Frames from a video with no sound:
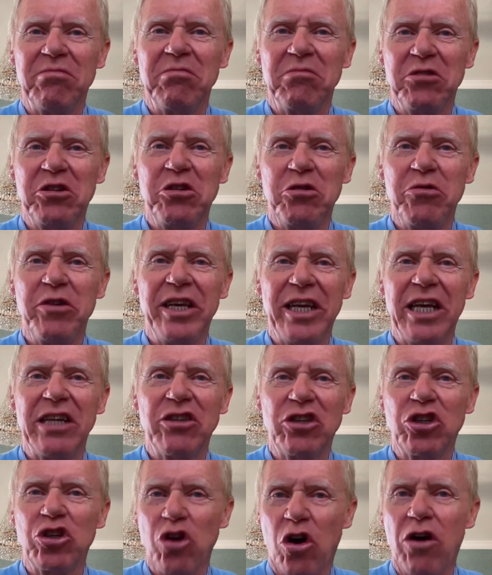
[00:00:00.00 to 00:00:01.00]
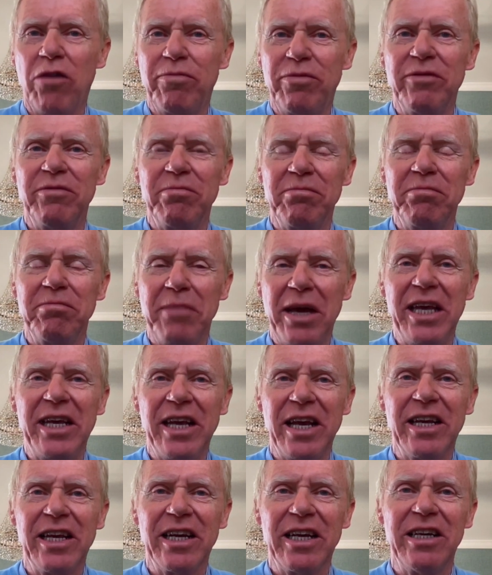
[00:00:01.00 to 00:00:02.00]
doing its job,
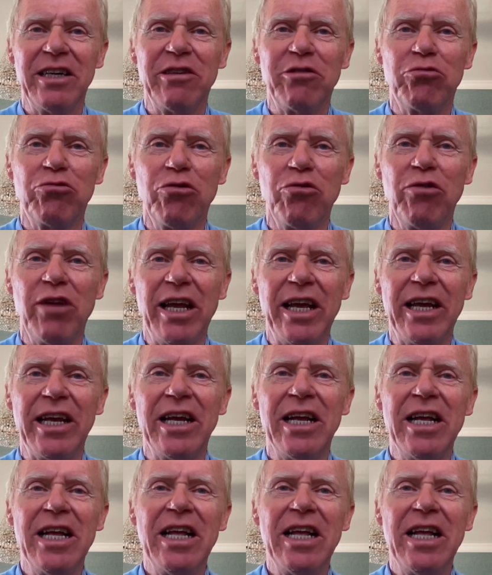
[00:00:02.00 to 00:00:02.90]
making a ruling